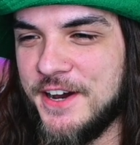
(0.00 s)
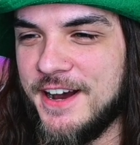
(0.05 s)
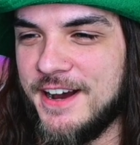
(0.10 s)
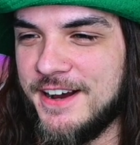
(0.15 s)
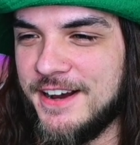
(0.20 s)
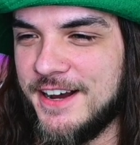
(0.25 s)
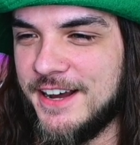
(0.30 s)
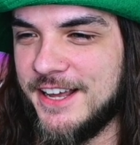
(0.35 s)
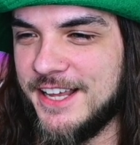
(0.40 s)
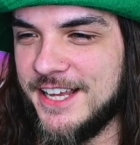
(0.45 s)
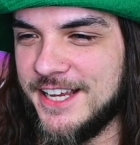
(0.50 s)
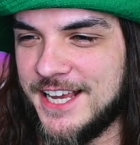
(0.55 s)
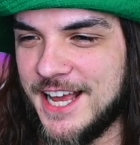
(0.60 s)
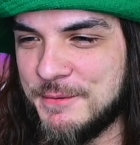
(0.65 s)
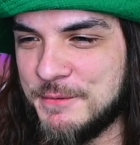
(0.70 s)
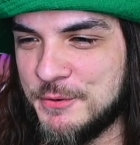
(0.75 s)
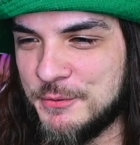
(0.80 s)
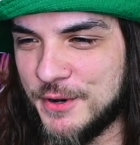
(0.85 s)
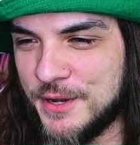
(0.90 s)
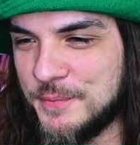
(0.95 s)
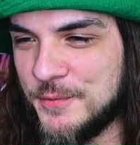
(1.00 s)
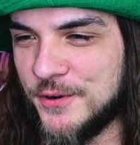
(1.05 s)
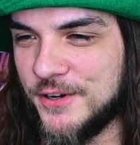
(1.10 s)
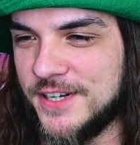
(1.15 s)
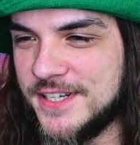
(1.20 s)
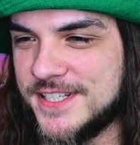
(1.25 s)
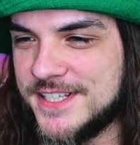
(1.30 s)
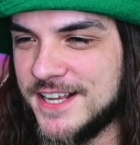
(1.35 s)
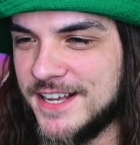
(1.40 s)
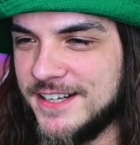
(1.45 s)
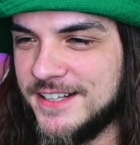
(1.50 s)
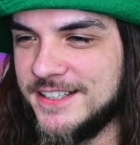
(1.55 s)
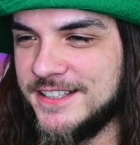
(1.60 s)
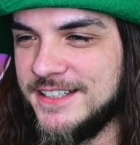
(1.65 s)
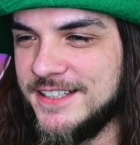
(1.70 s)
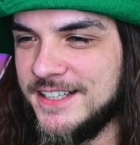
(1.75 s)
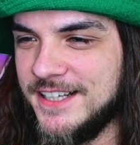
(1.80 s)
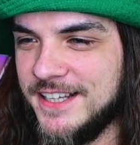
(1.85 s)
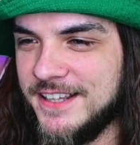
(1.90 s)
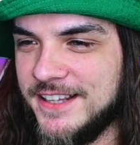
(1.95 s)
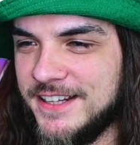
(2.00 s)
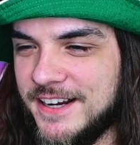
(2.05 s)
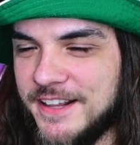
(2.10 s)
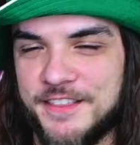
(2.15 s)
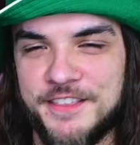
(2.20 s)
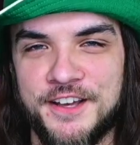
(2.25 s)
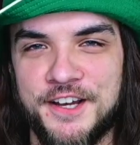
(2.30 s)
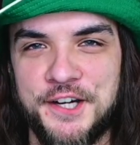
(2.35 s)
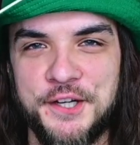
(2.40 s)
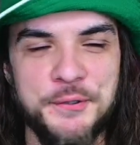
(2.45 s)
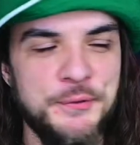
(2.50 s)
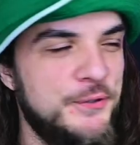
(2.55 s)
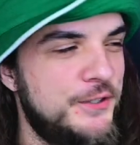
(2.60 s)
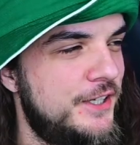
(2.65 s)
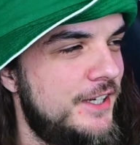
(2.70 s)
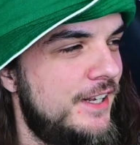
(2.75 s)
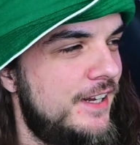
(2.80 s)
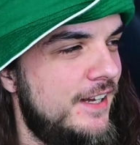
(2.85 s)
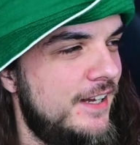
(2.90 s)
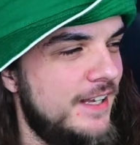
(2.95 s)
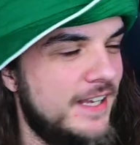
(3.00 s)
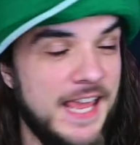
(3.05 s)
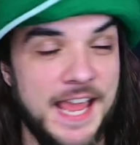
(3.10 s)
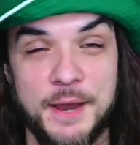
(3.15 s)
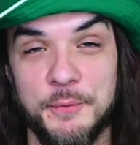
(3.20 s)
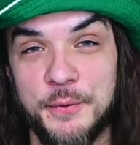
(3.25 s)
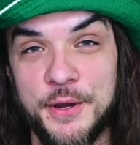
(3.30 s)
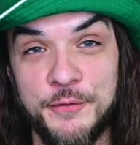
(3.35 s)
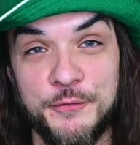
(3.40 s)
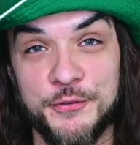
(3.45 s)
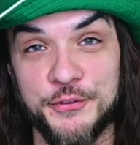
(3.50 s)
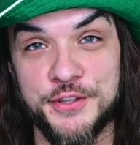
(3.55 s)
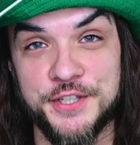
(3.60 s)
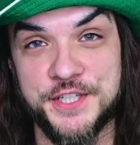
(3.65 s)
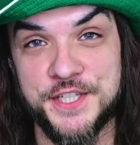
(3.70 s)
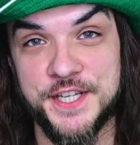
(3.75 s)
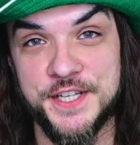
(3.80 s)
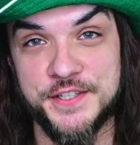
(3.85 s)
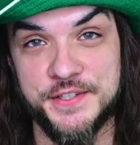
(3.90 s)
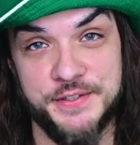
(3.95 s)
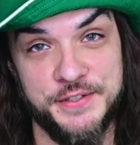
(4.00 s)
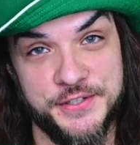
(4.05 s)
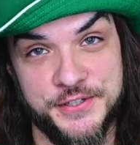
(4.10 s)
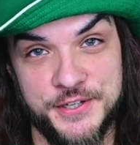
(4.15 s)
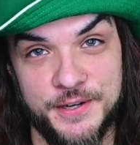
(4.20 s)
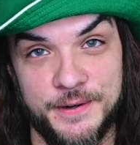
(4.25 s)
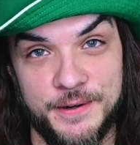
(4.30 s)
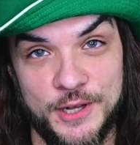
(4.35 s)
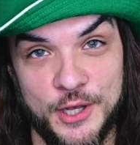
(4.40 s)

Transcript: Uh, it got me way more excited than I thought it would. I can't wait for the season to start.